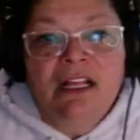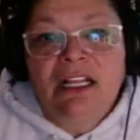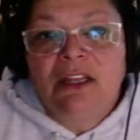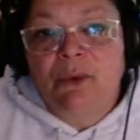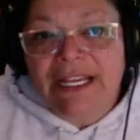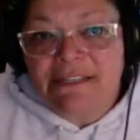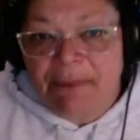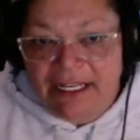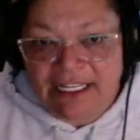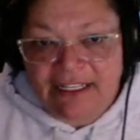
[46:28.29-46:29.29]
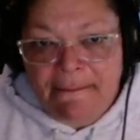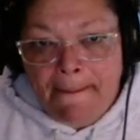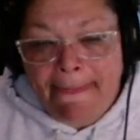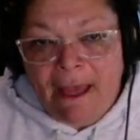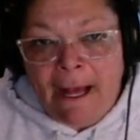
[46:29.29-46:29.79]
Louise Bunyon
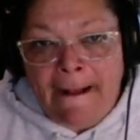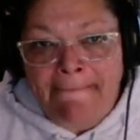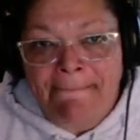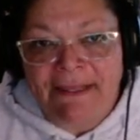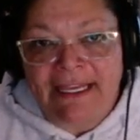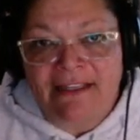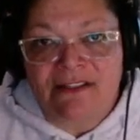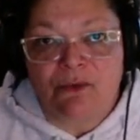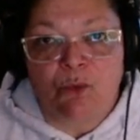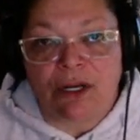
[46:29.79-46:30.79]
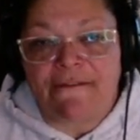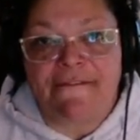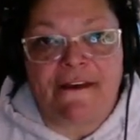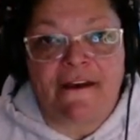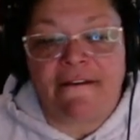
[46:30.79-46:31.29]
um, is one of
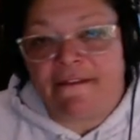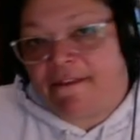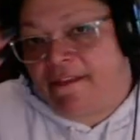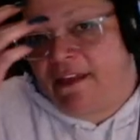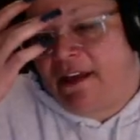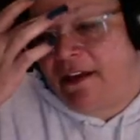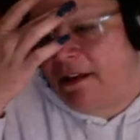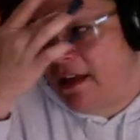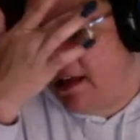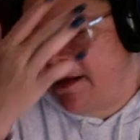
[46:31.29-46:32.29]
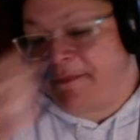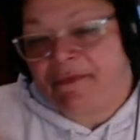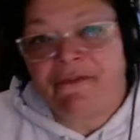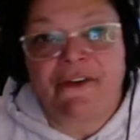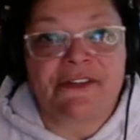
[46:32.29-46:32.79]
the the um,
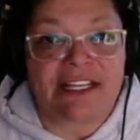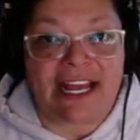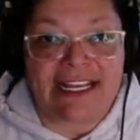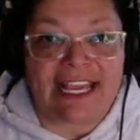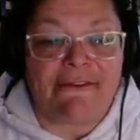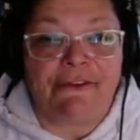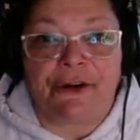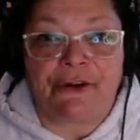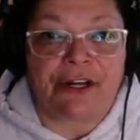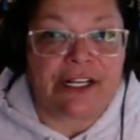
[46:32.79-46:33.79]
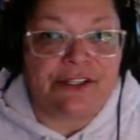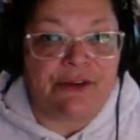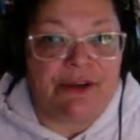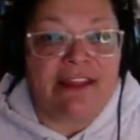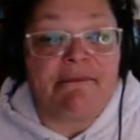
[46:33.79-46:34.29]
folks that I gave photo credit
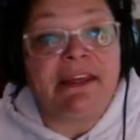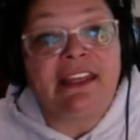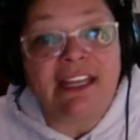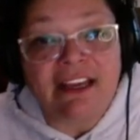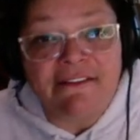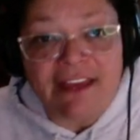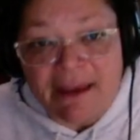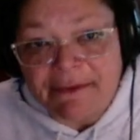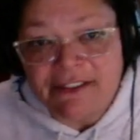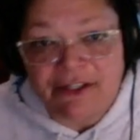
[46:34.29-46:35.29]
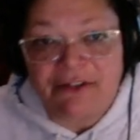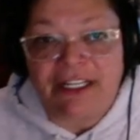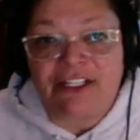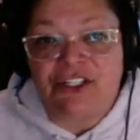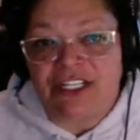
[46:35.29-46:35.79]
to in the beginning of the episode,
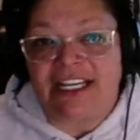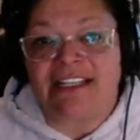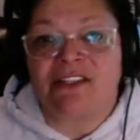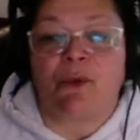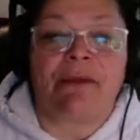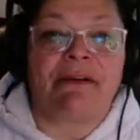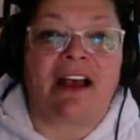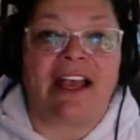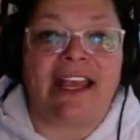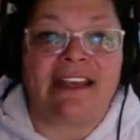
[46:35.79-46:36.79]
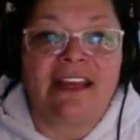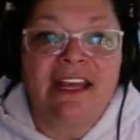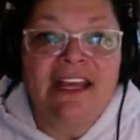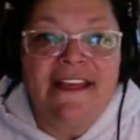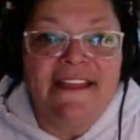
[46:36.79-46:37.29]
and she is the one behind
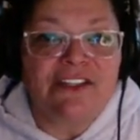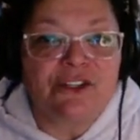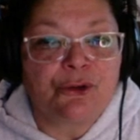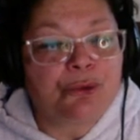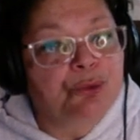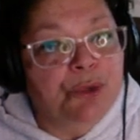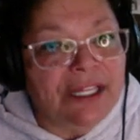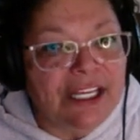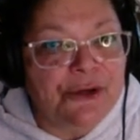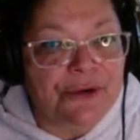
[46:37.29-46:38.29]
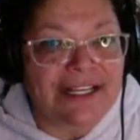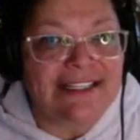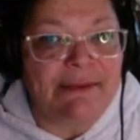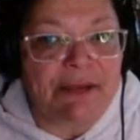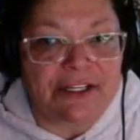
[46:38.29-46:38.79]
this really
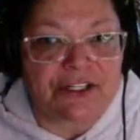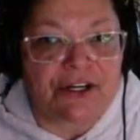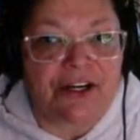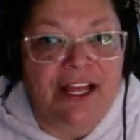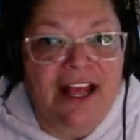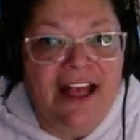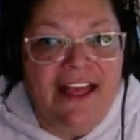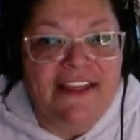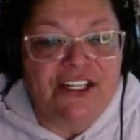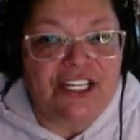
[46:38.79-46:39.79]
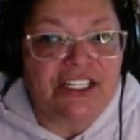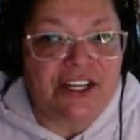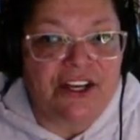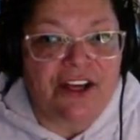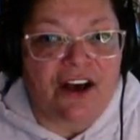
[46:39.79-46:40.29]
crazy picture that she
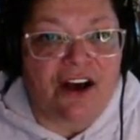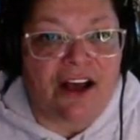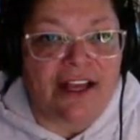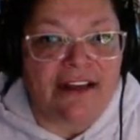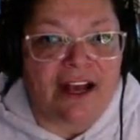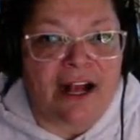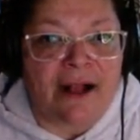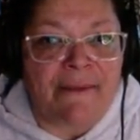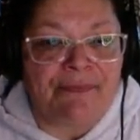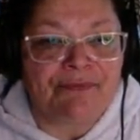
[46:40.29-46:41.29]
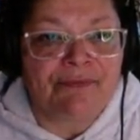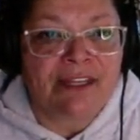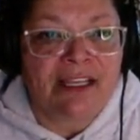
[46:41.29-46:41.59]
took on um,